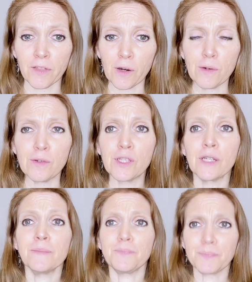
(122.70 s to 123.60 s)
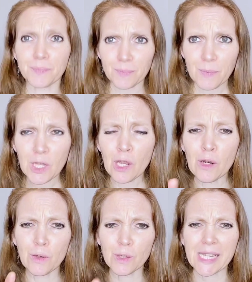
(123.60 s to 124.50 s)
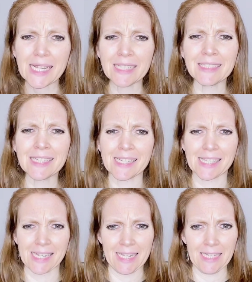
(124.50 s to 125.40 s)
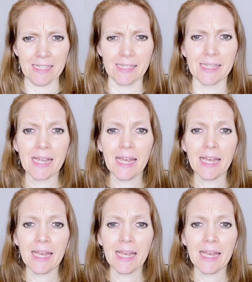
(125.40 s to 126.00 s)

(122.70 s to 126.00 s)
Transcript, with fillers: those whose illness is